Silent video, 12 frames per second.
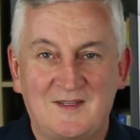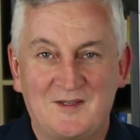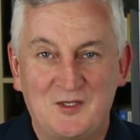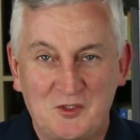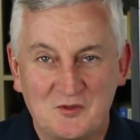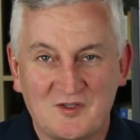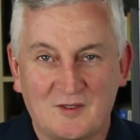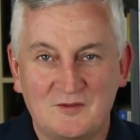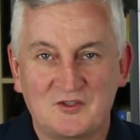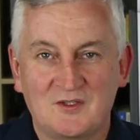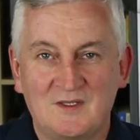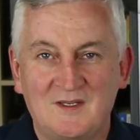the new
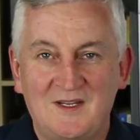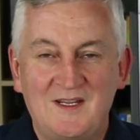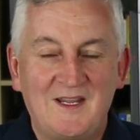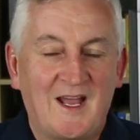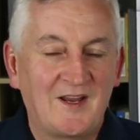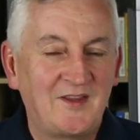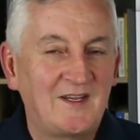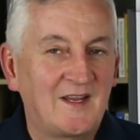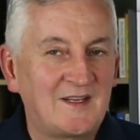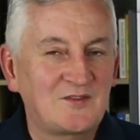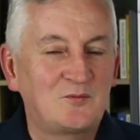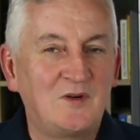solution. And I think
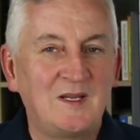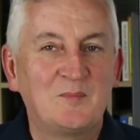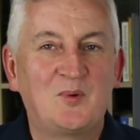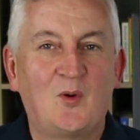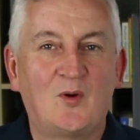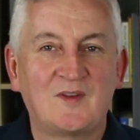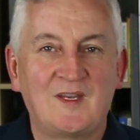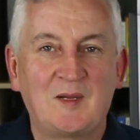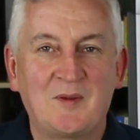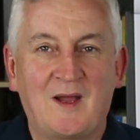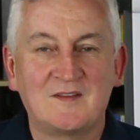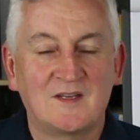that's really important to think
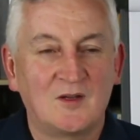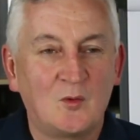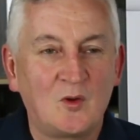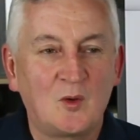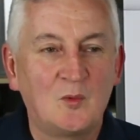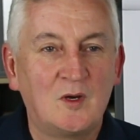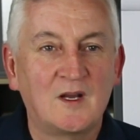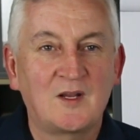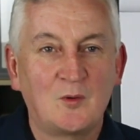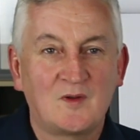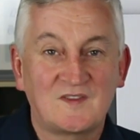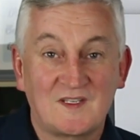about it. And all the work and
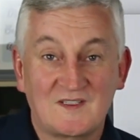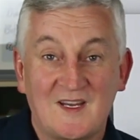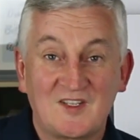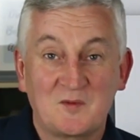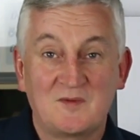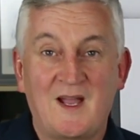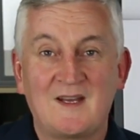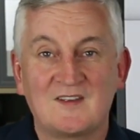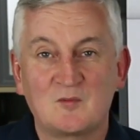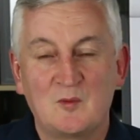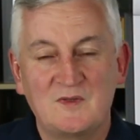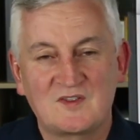all the success we've had is
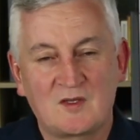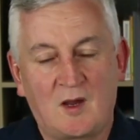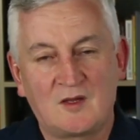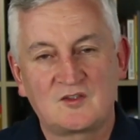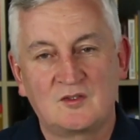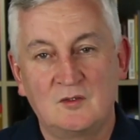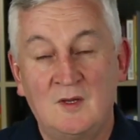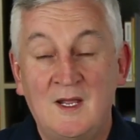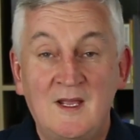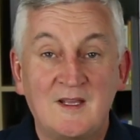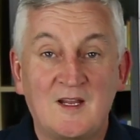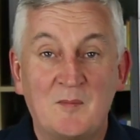when we start to
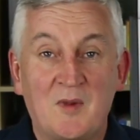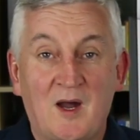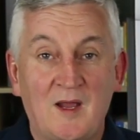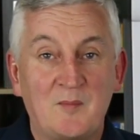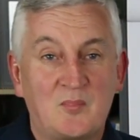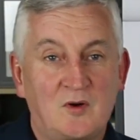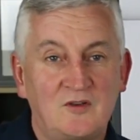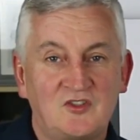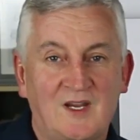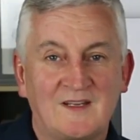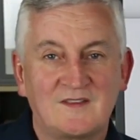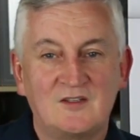combine
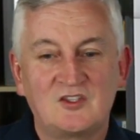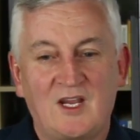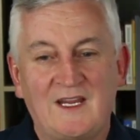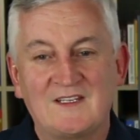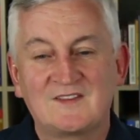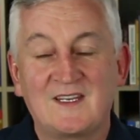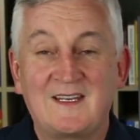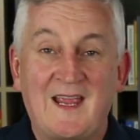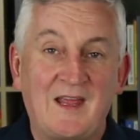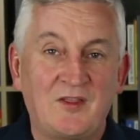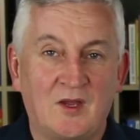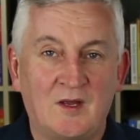projects and change
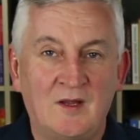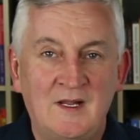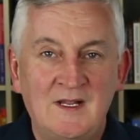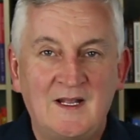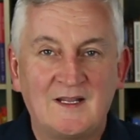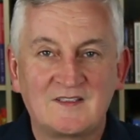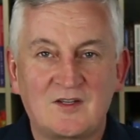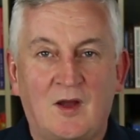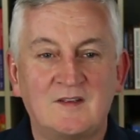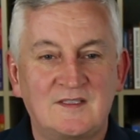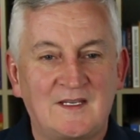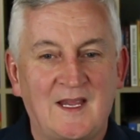together and
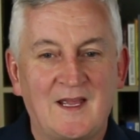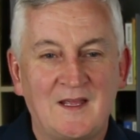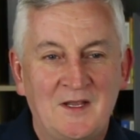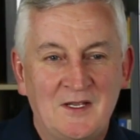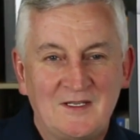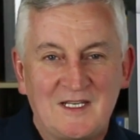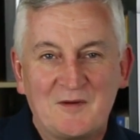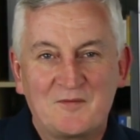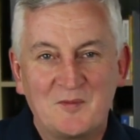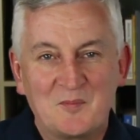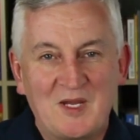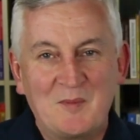start to get
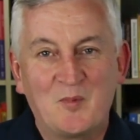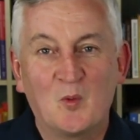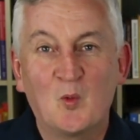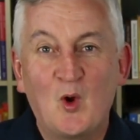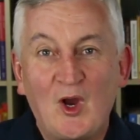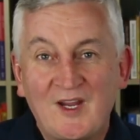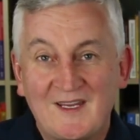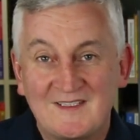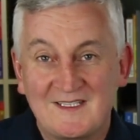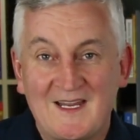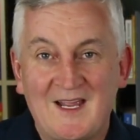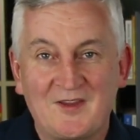different people working
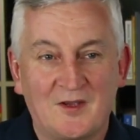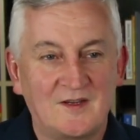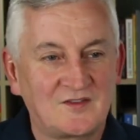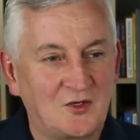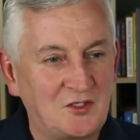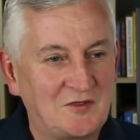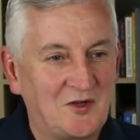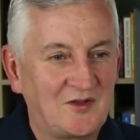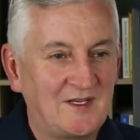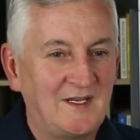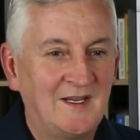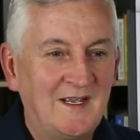together. So you've got
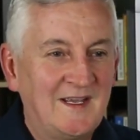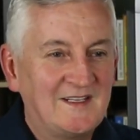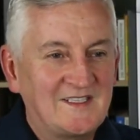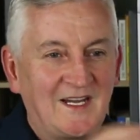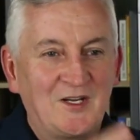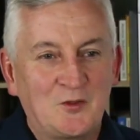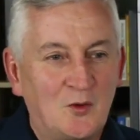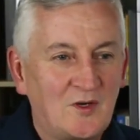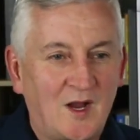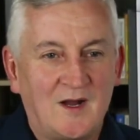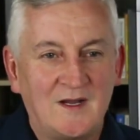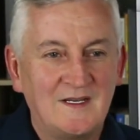the technical
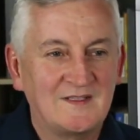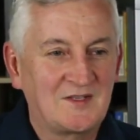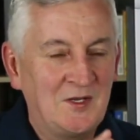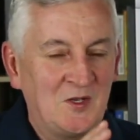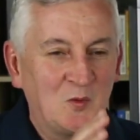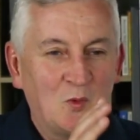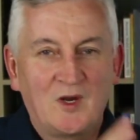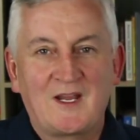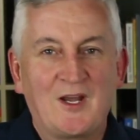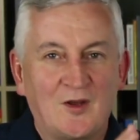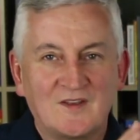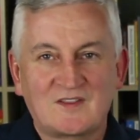guys working on the